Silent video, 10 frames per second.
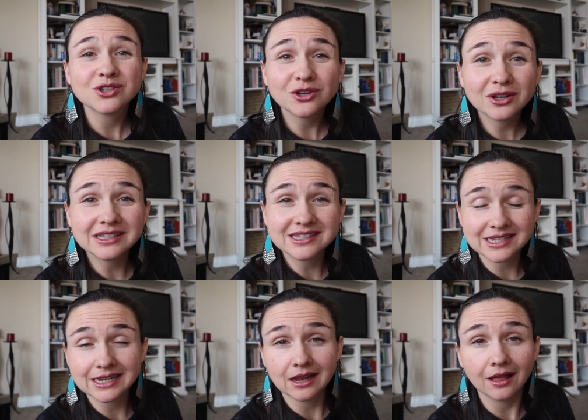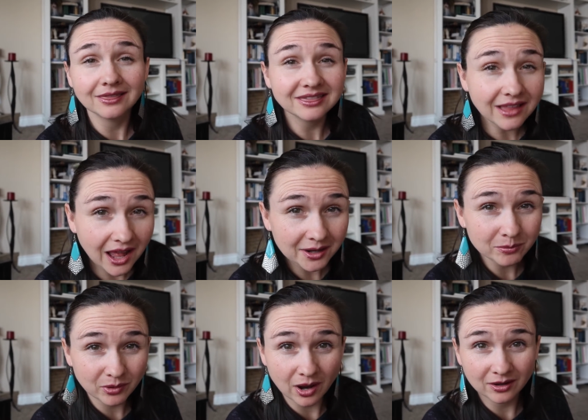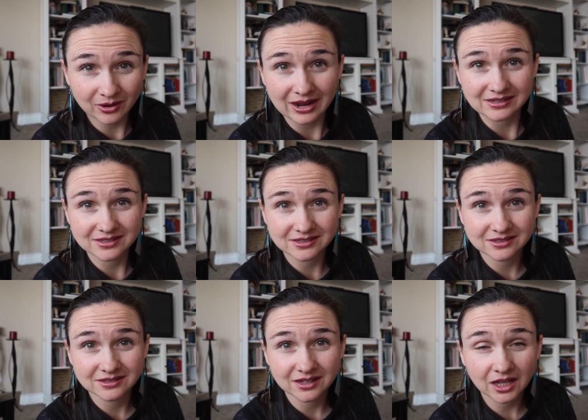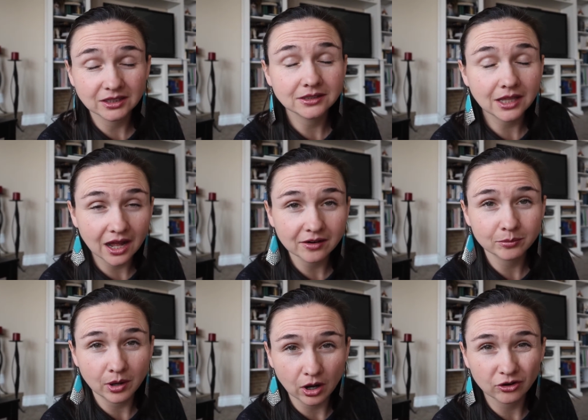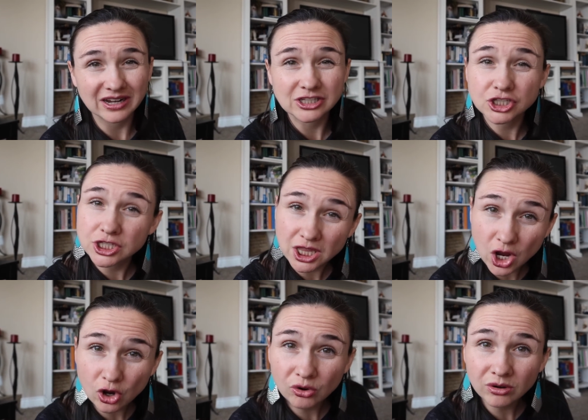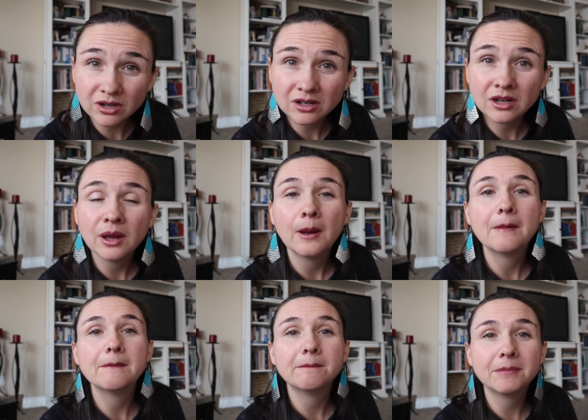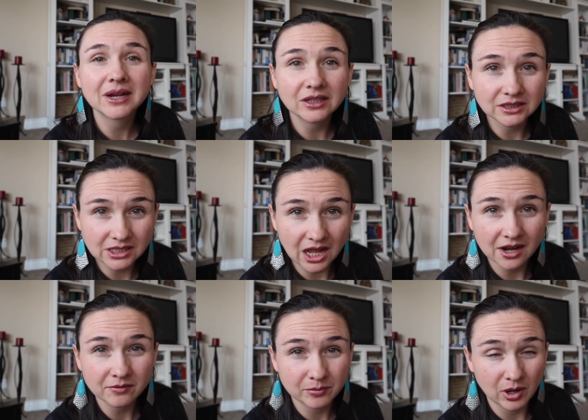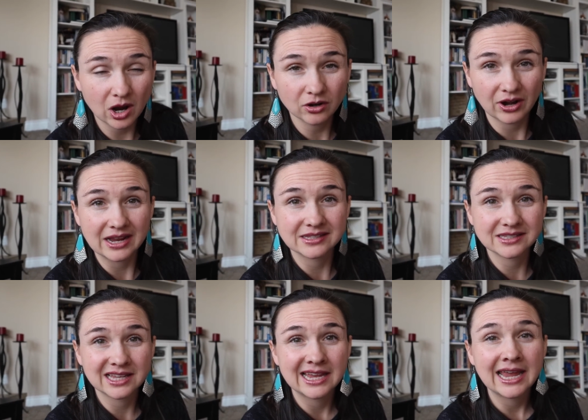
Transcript: So you can see a lot of progress, a lot of progress. Slow, but a lot of progress.